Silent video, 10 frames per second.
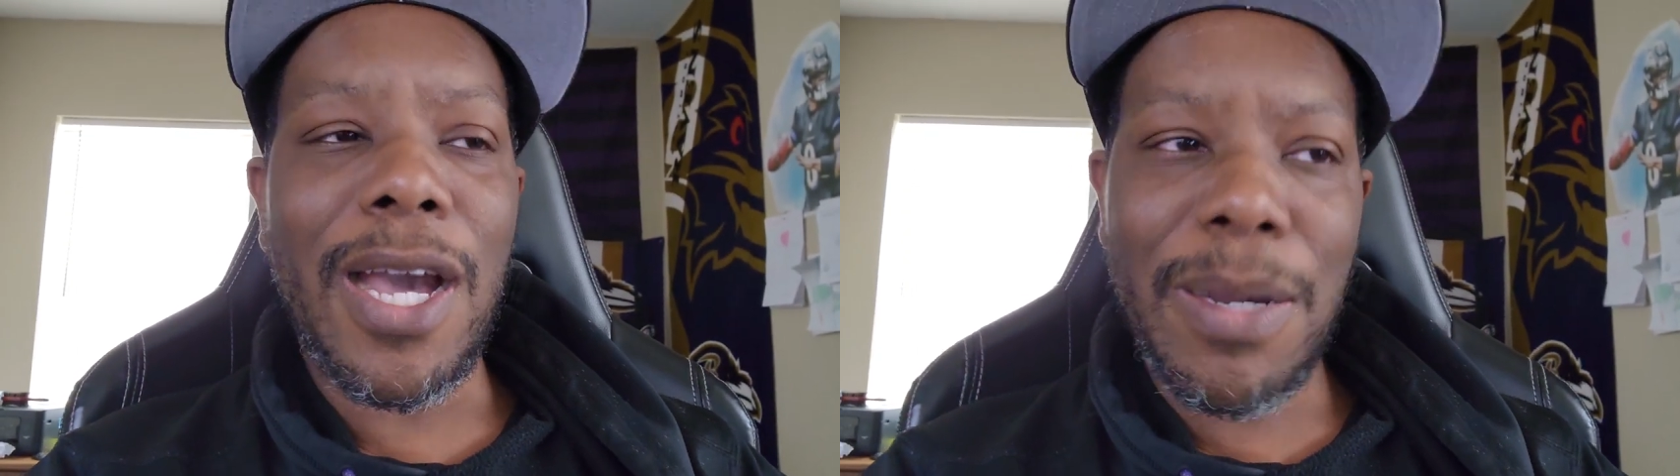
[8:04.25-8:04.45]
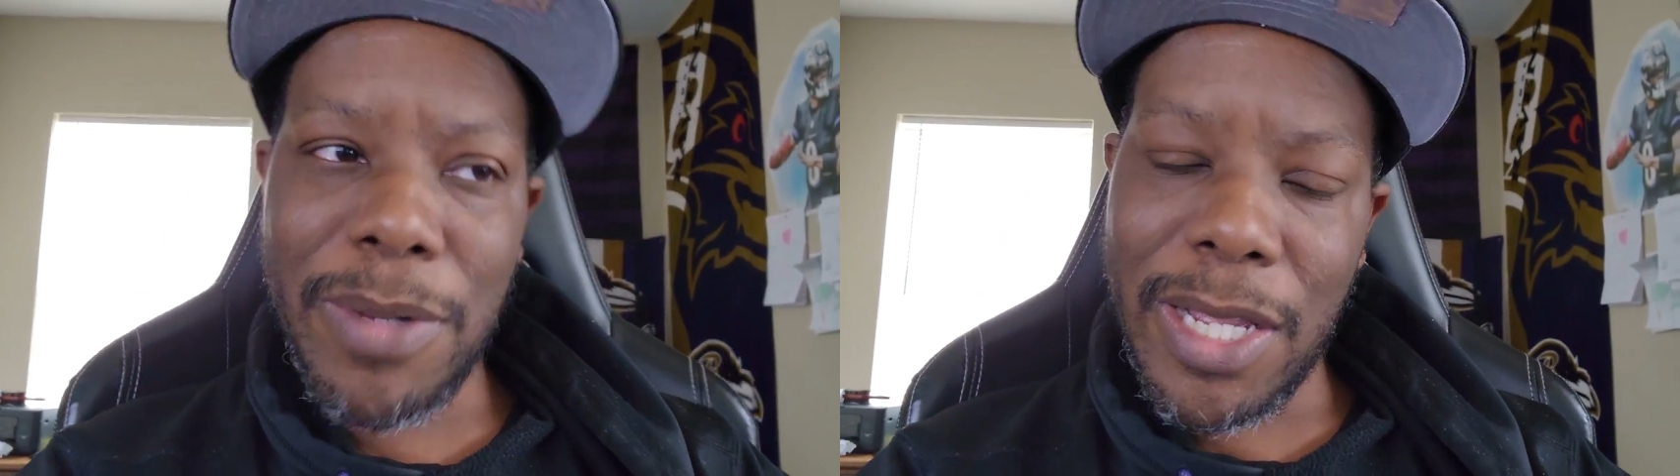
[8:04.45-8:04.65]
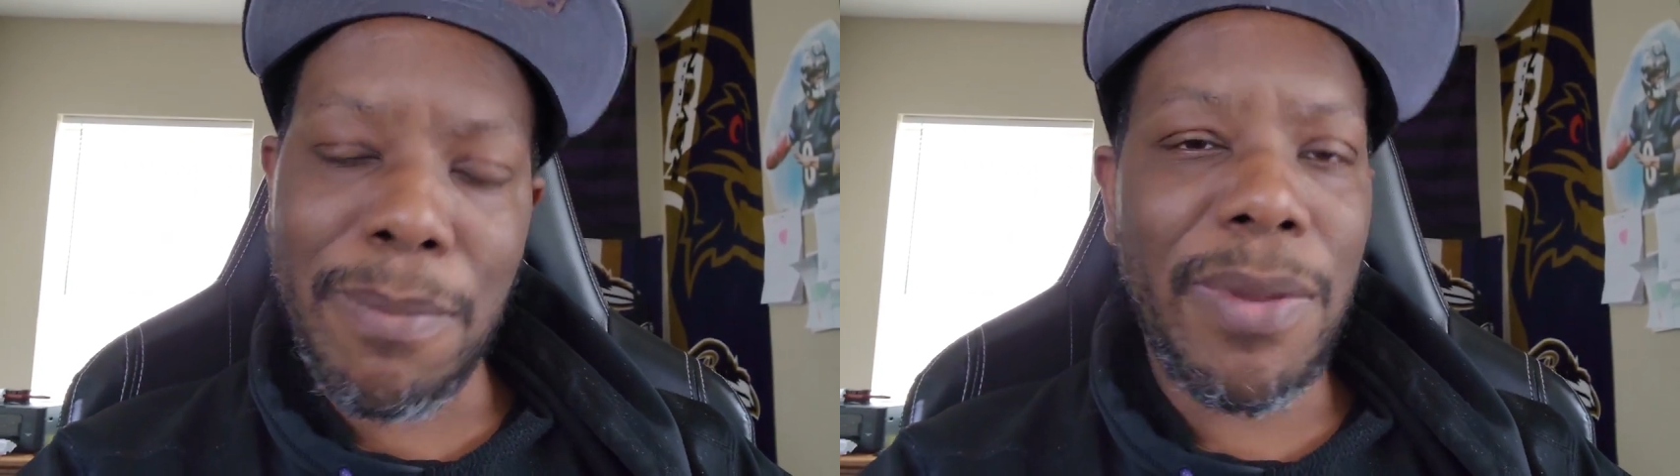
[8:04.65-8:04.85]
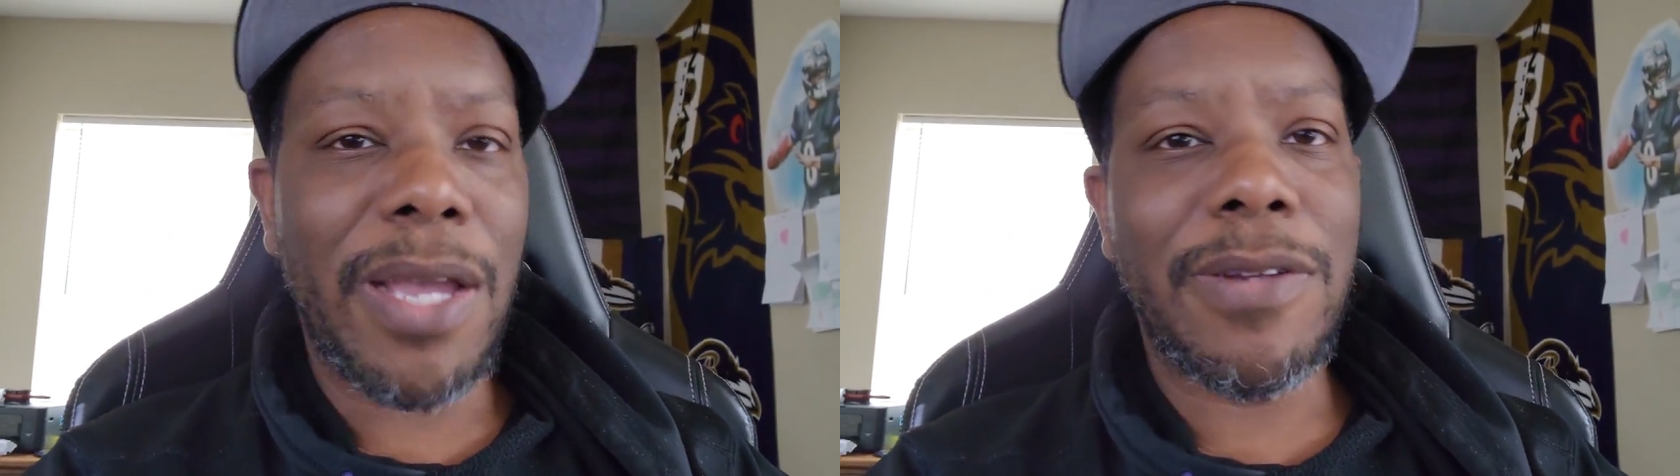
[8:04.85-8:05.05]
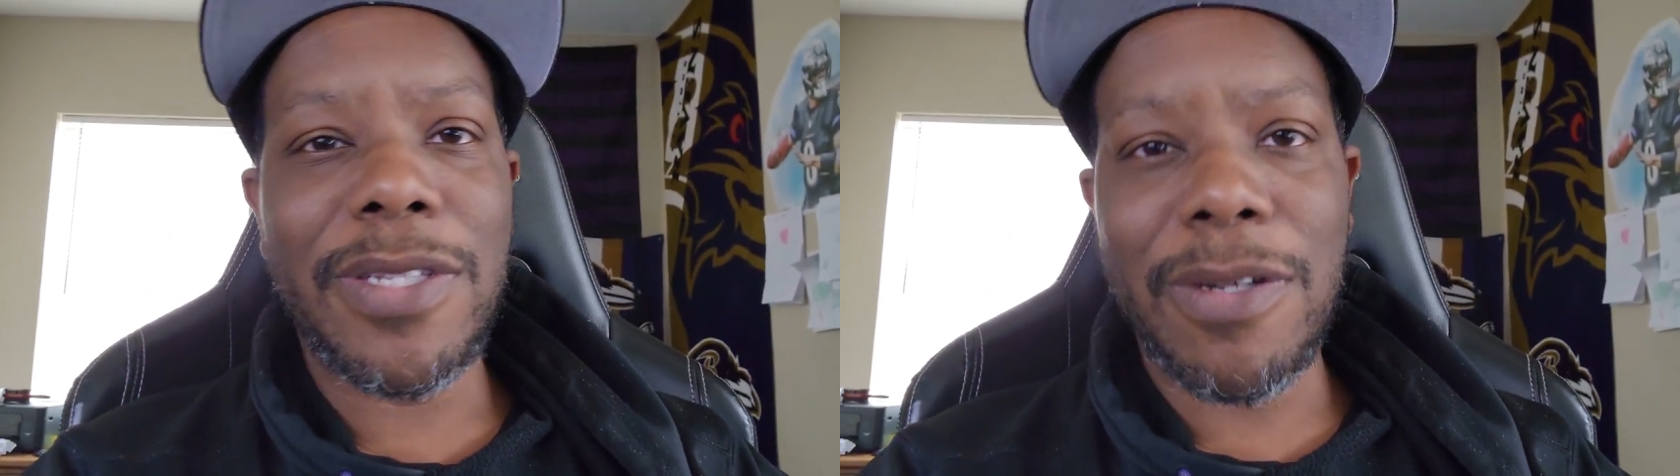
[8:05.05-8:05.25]
I'm going to
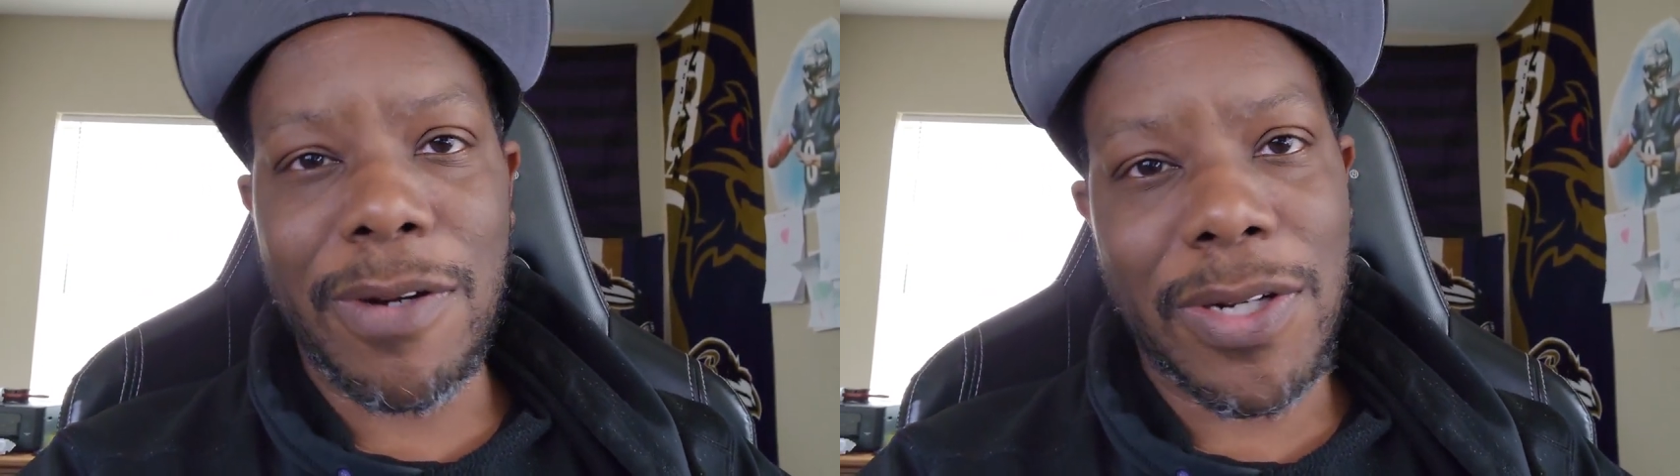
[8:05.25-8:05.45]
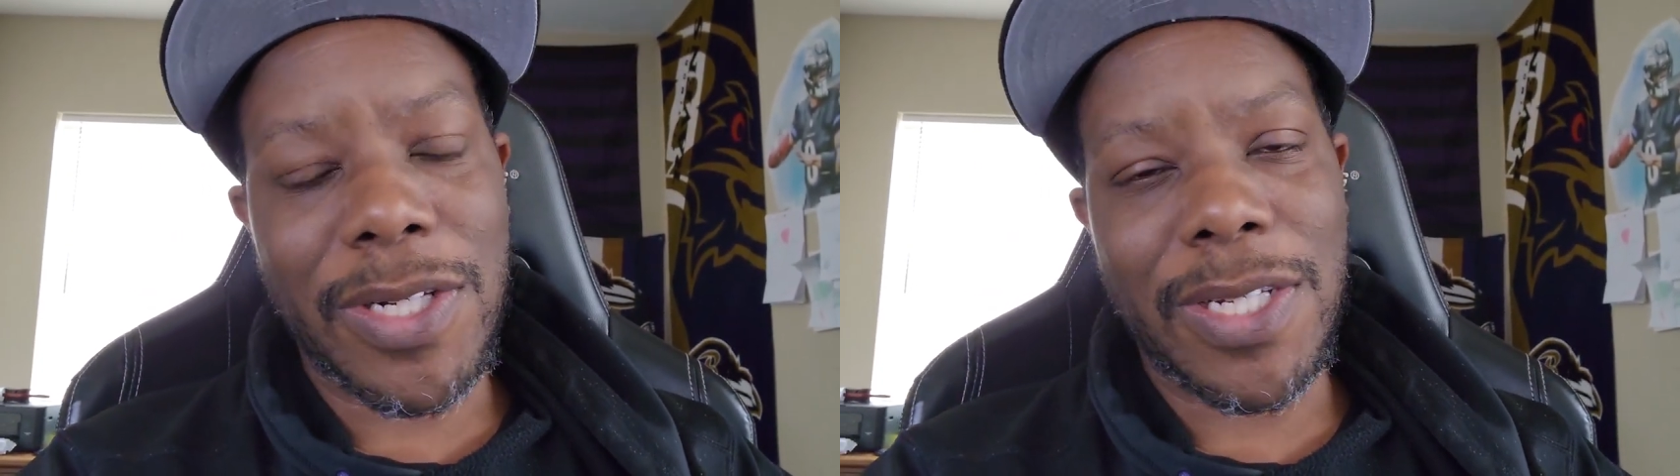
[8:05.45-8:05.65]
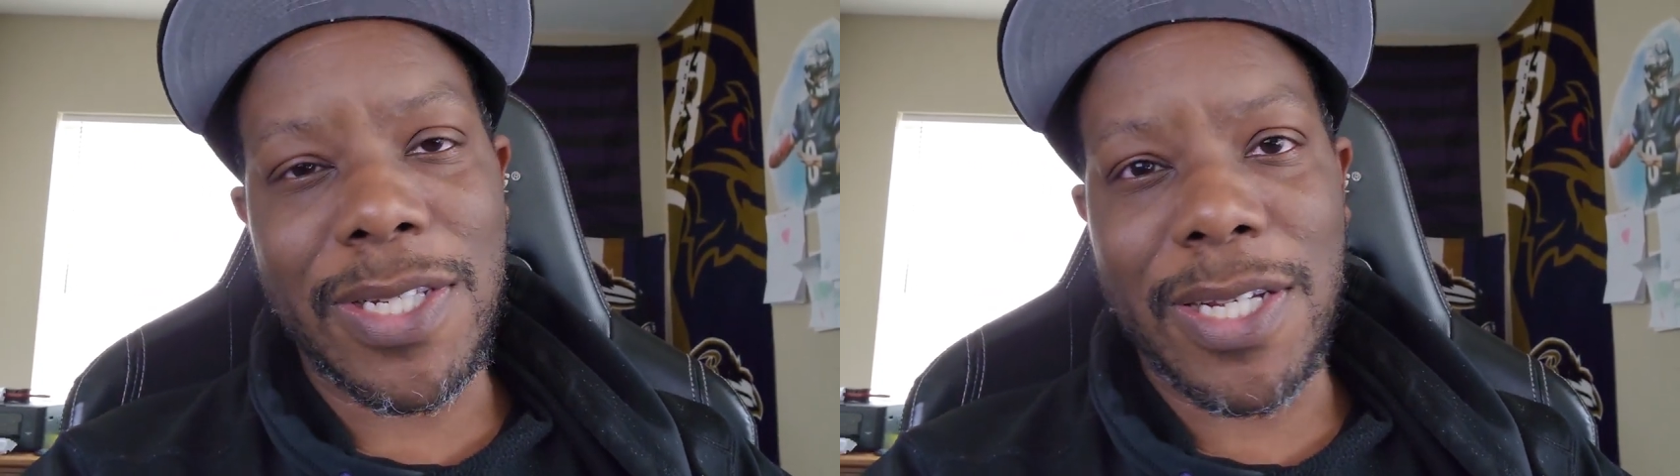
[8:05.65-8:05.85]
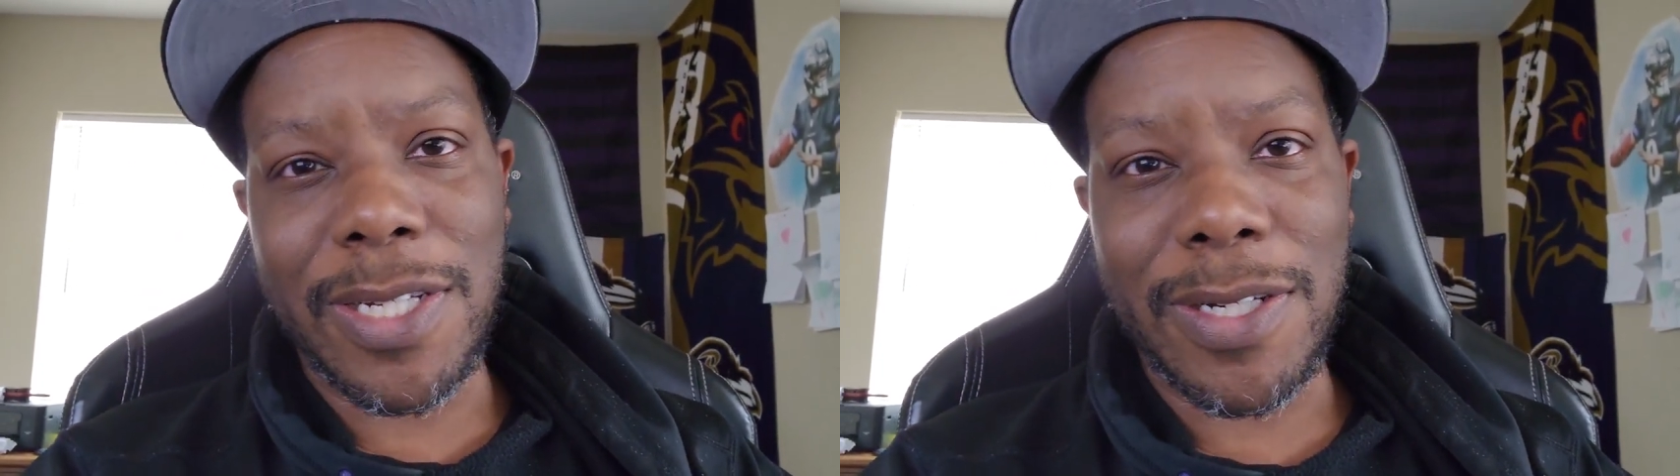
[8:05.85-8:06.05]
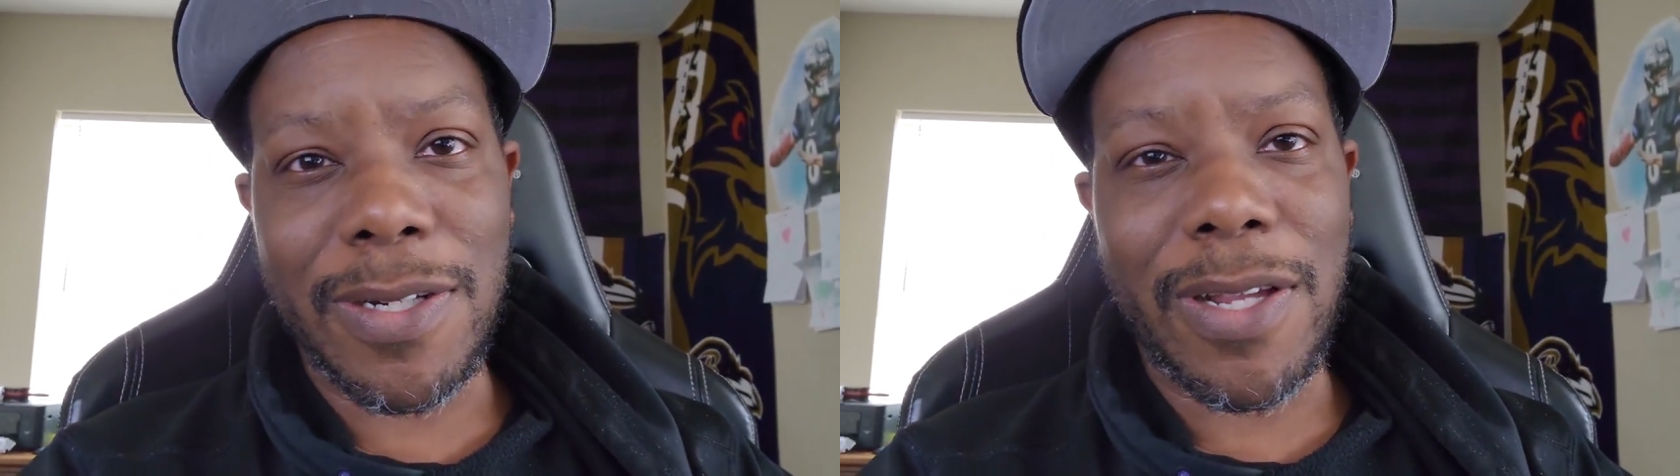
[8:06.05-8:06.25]
embarrass the
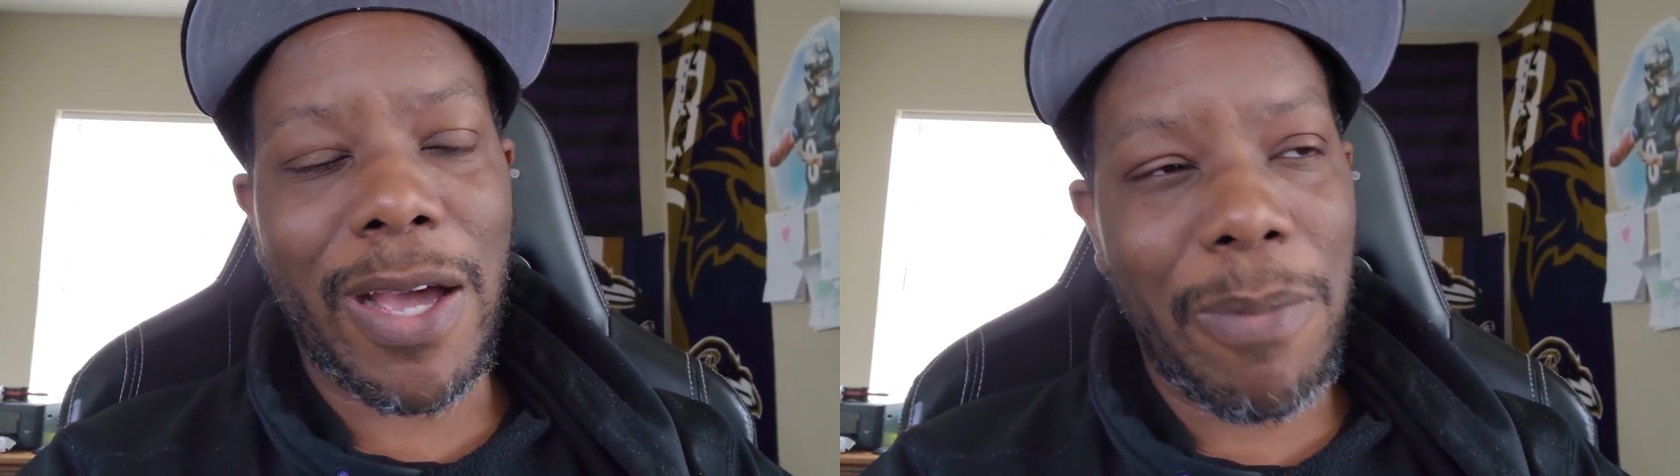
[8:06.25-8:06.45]
organization.